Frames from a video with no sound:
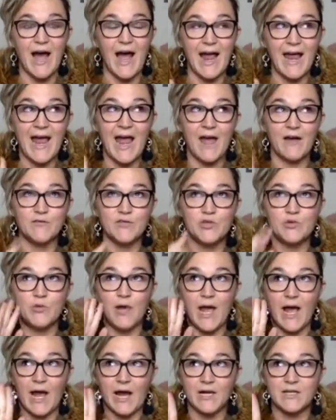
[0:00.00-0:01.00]
I have to
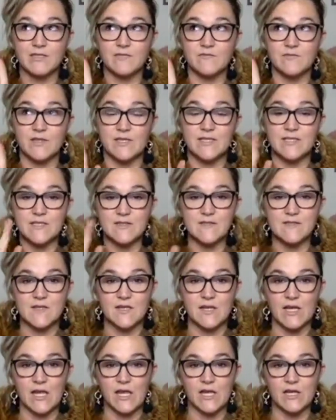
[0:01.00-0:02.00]
actively
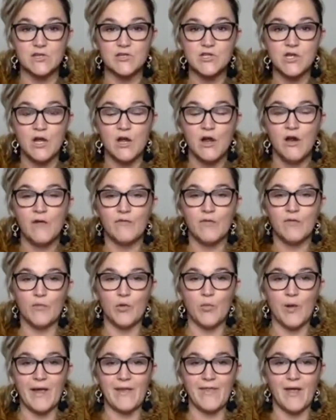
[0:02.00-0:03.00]
disengage from
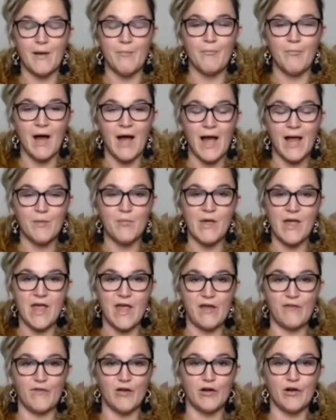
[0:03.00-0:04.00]
the way that my
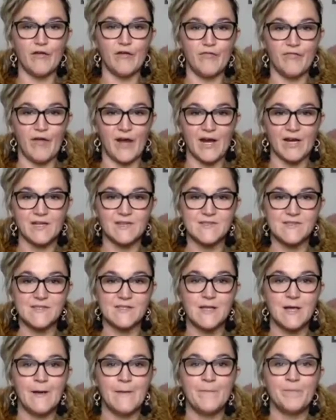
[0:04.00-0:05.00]
behavior affects